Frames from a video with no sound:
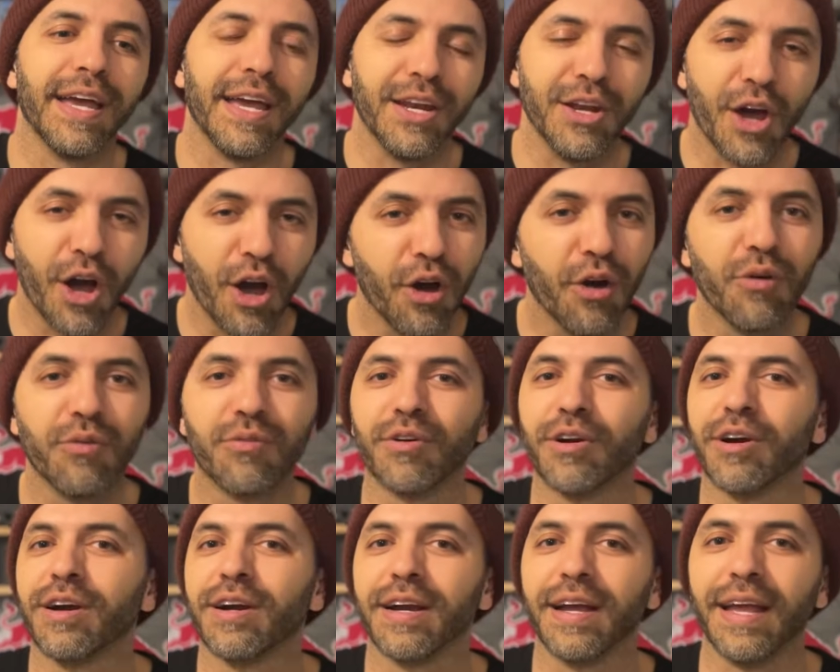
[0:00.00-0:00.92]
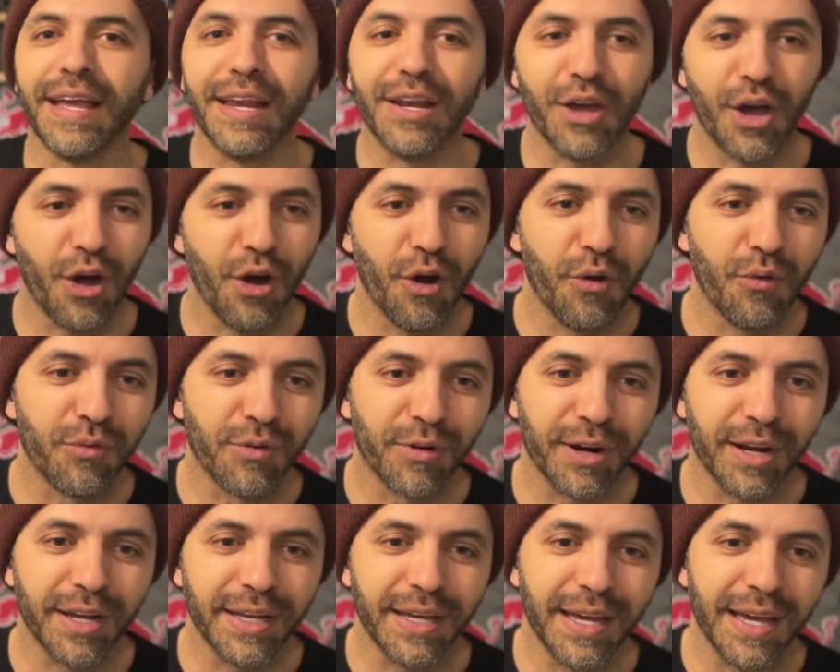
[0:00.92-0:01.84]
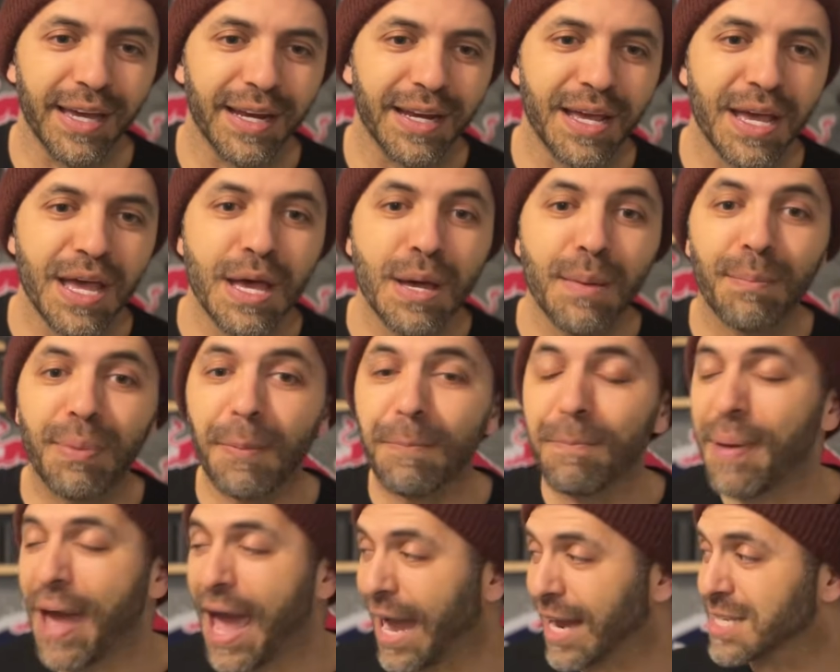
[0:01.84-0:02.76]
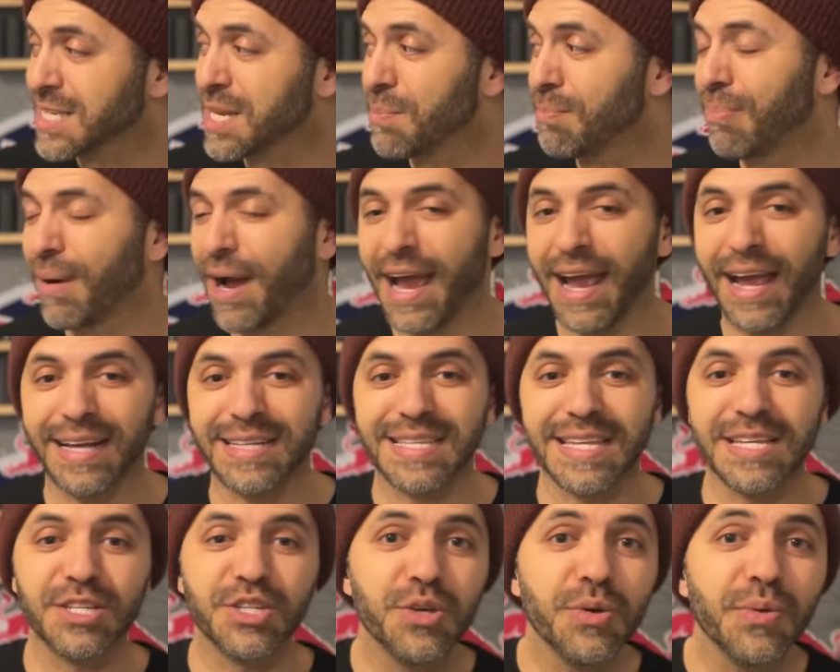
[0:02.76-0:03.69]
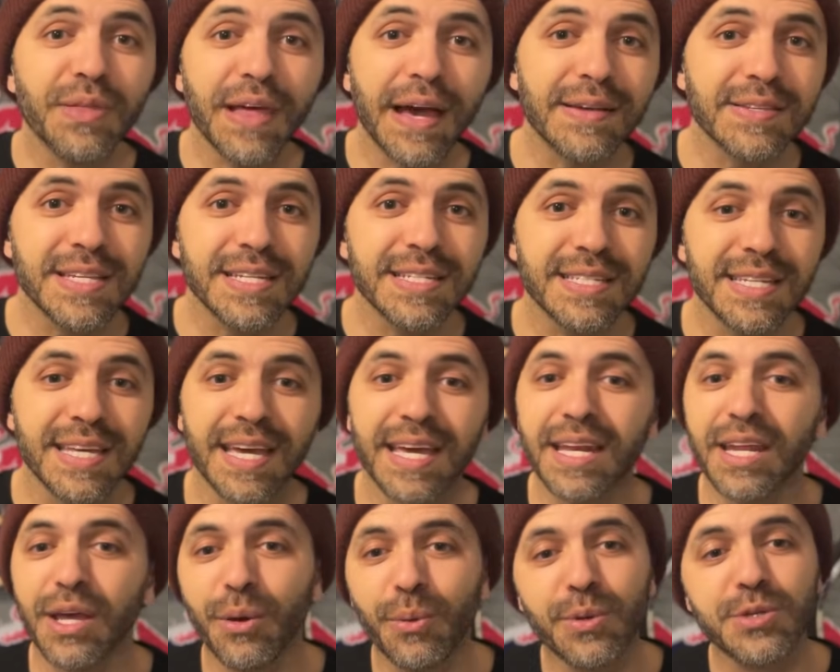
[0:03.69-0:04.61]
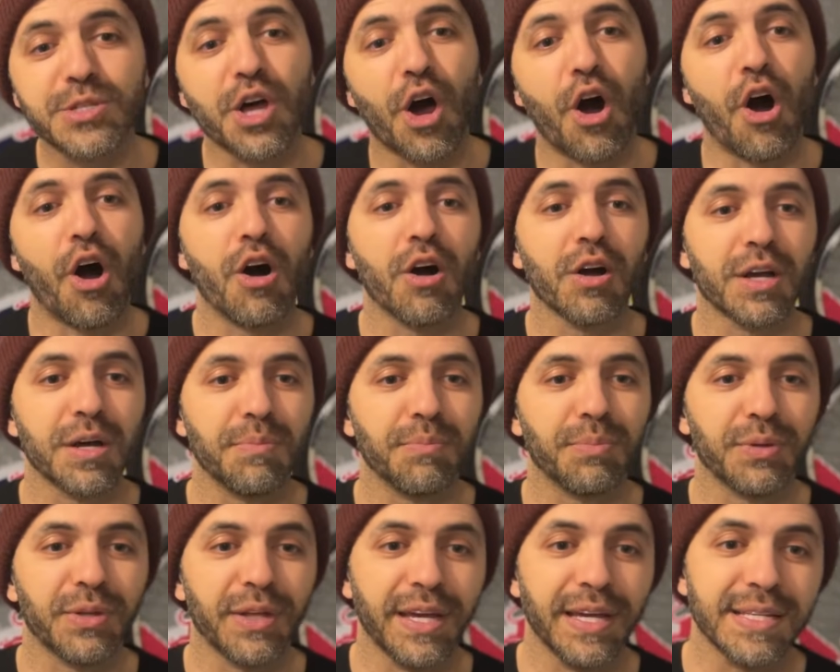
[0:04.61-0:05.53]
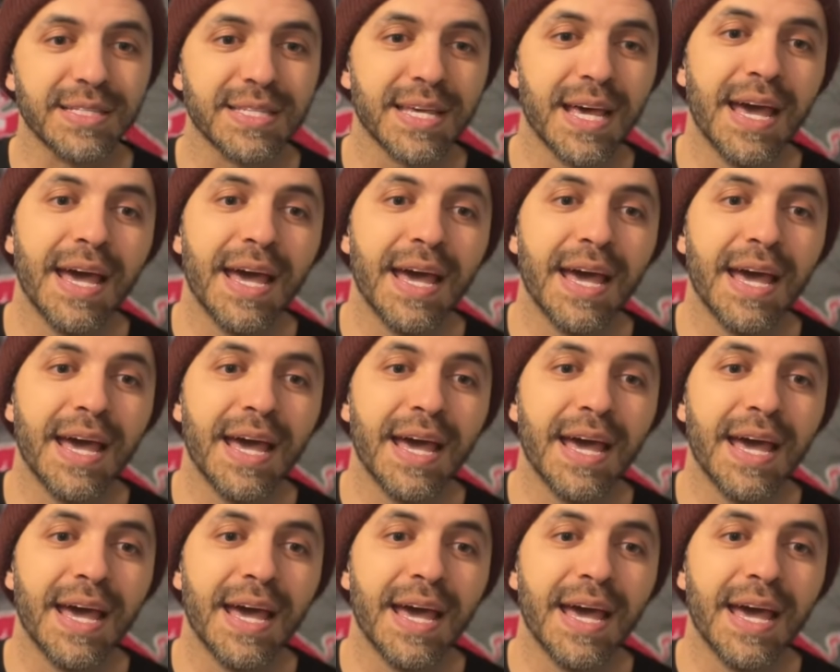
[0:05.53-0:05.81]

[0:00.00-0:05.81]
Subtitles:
and over and over again. But back to bikes, in 2010, it was all completes.